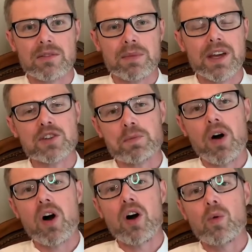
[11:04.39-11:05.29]
Because
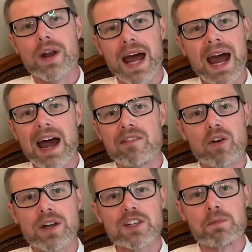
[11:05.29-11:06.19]
Paul would have
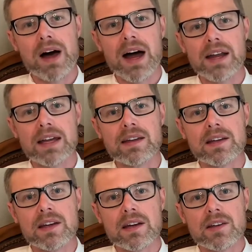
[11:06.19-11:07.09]
on his body
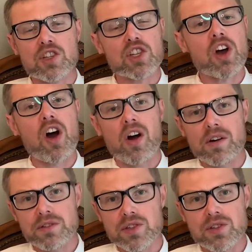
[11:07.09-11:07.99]

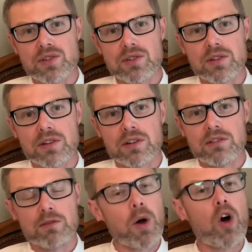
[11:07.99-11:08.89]
scars
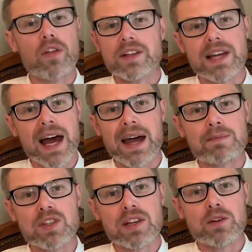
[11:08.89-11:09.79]
from all the
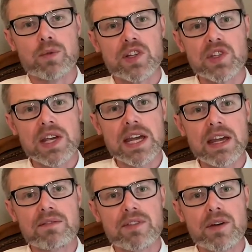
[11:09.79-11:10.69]
times that he'd
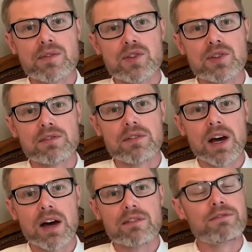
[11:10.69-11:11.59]
received those
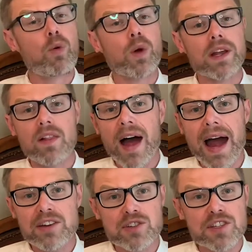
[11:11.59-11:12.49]
uh, 40
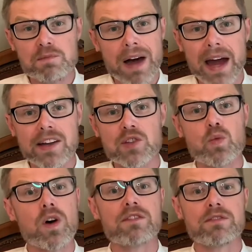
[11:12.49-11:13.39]
lashes minus
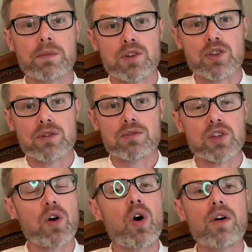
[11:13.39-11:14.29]
one from the Jews
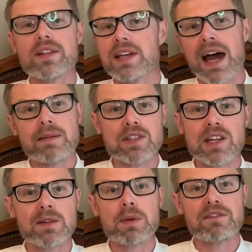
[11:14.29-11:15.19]
and all the times that
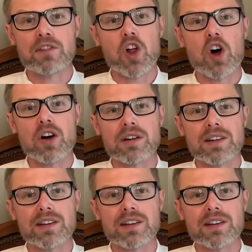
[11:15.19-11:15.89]
he'd been flogged.